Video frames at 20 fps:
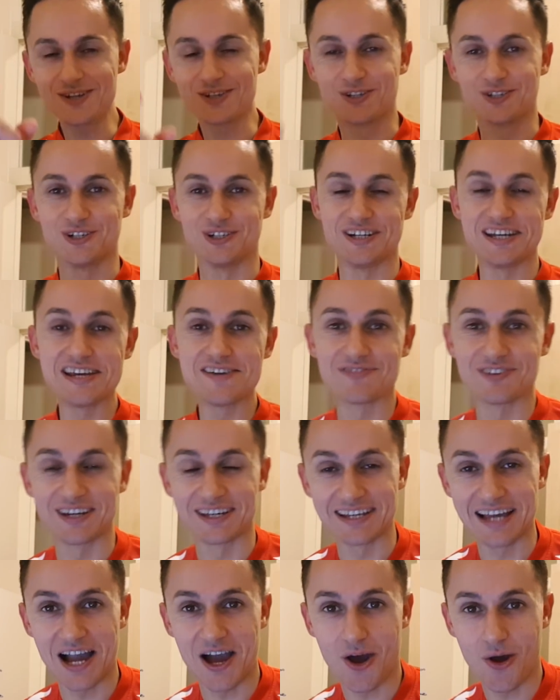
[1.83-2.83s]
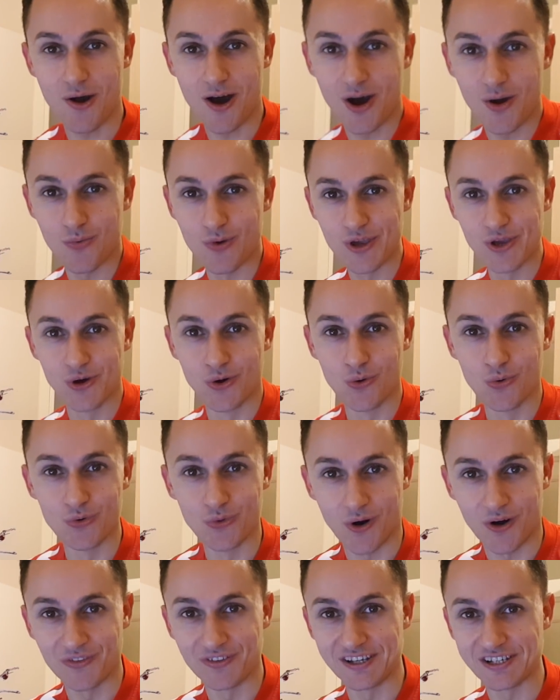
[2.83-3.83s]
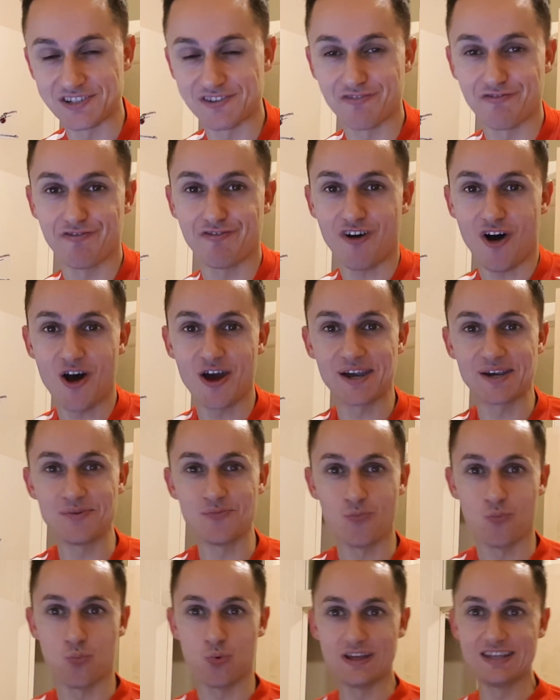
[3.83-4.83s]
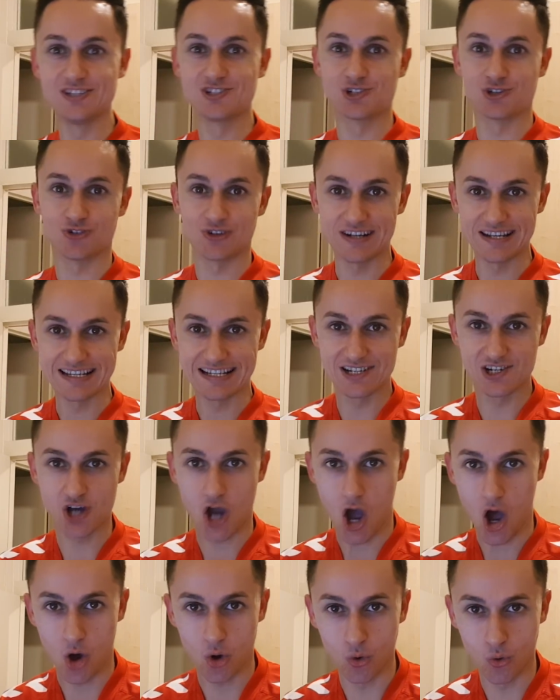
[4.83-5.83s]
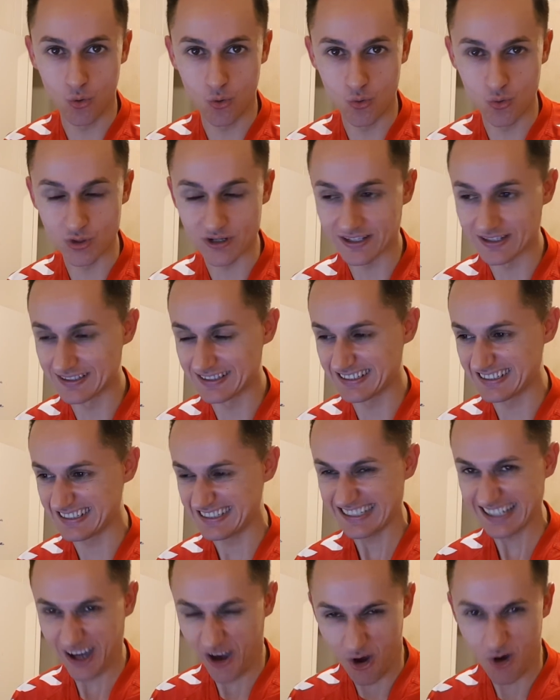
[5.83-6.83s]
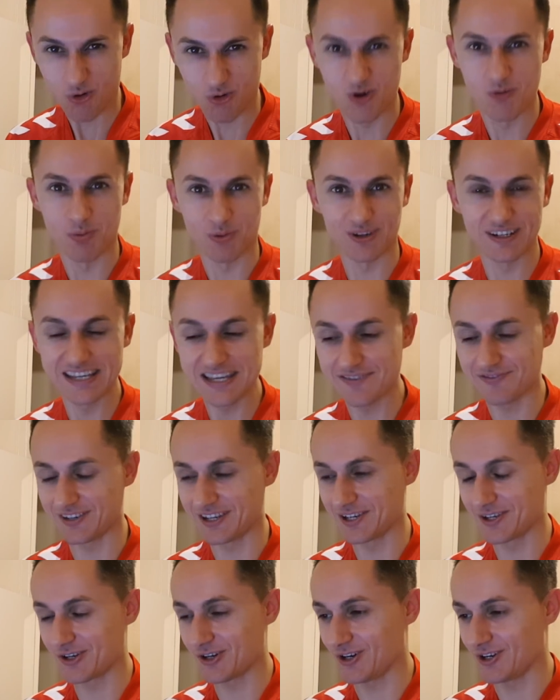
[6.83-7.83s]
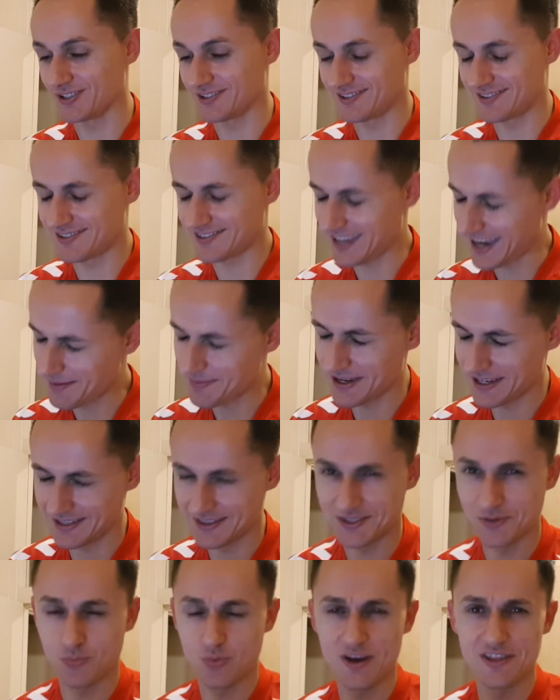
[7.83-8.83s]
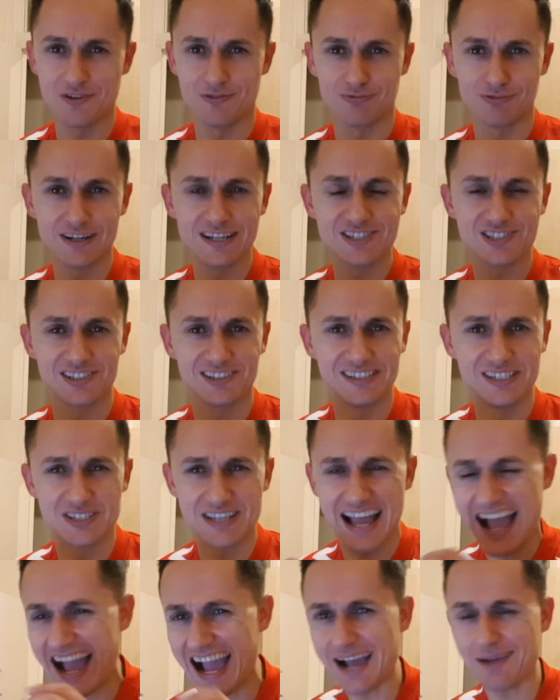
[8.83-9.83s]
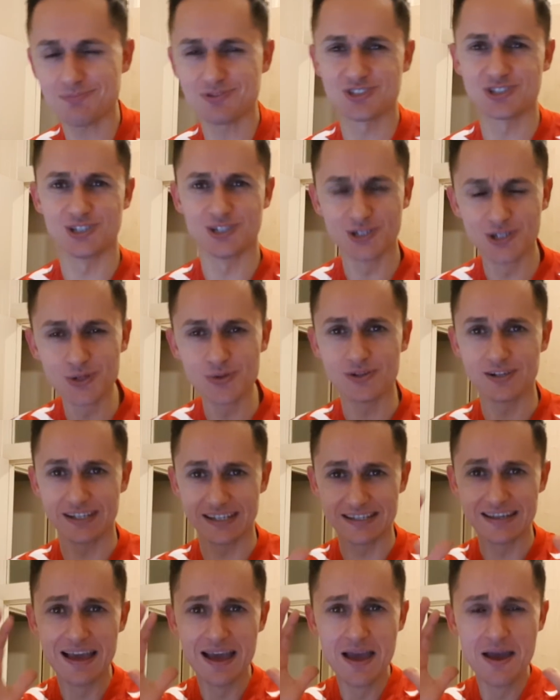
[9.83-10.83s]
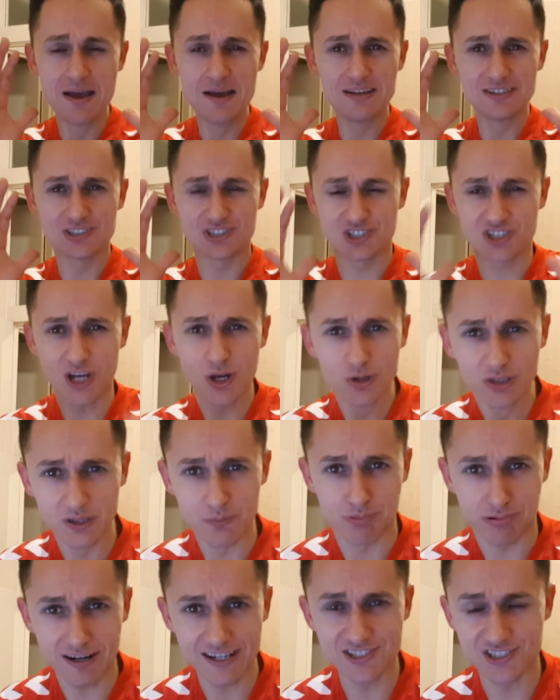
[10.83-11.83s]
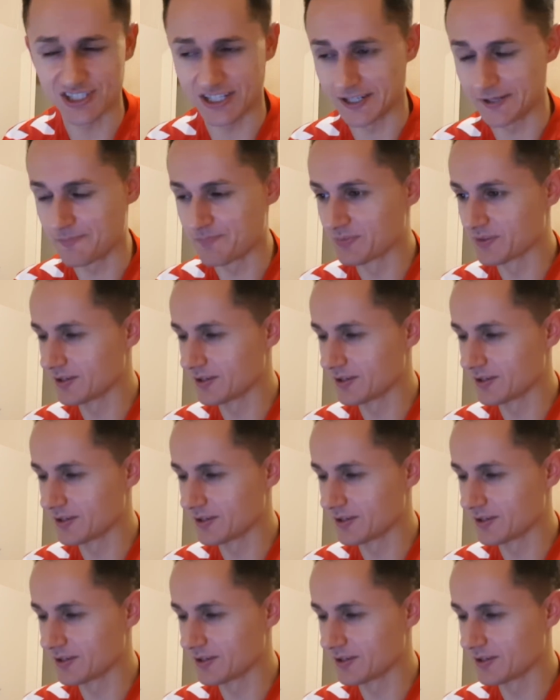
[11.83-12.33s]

Good evening, how are we all on this fine, wintry, cold, horrible evening? God damn it, the weather recently is absolutely so depressing.